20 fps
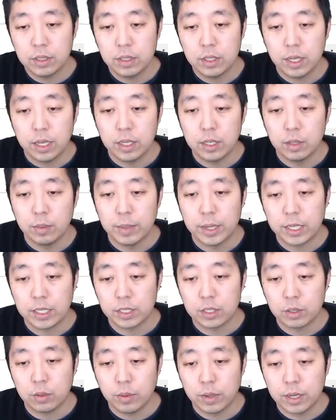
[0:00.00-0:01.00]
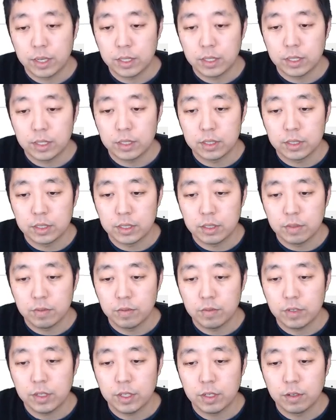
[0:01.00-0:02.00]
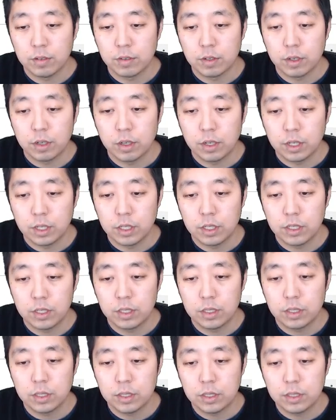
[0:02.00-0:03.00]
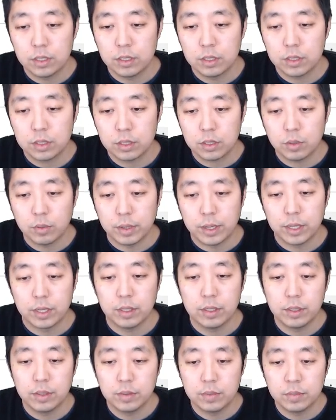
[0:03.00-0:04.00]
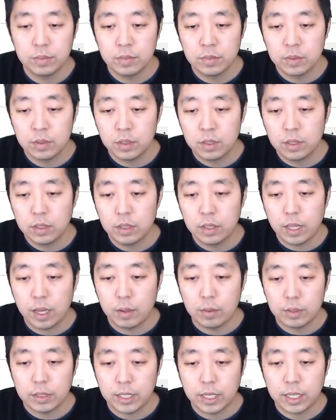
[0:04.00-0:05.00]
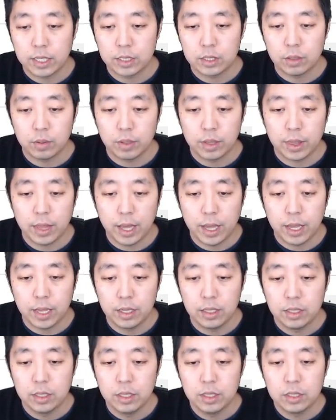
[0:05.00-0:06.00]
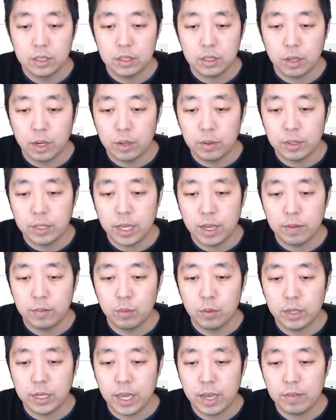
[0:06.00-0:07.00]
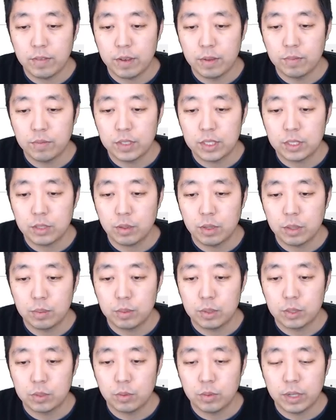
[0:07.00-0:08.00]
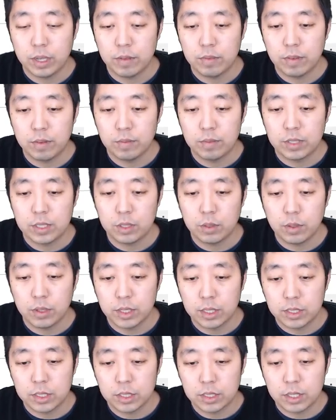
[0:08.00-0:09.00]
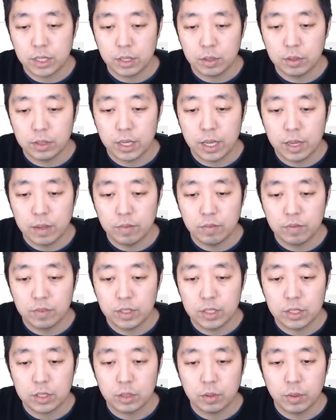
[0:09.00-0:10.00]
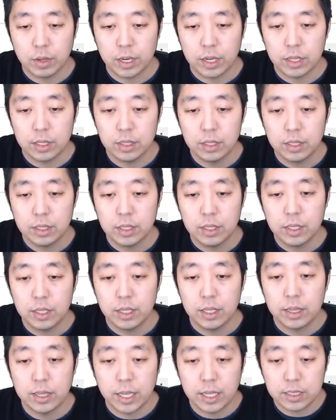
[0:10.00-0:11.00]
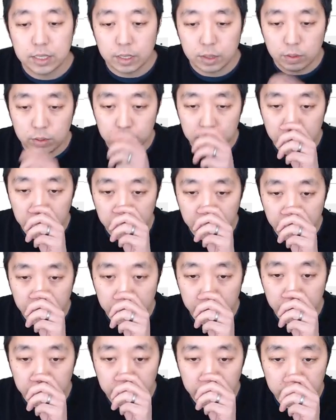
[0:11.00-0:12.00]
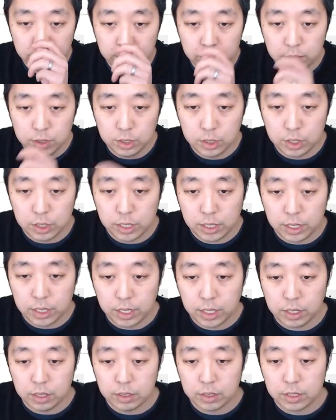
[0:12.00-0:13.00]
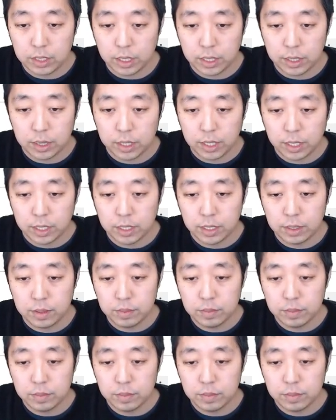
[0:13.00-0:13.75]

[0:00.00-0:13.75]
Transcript: and omega squared is v over r squared. That would cancel with that. So I would have 1 half mv squared plus 1 half mv squared. That's just equal to mv squared. And that's equal to mgl sine theta.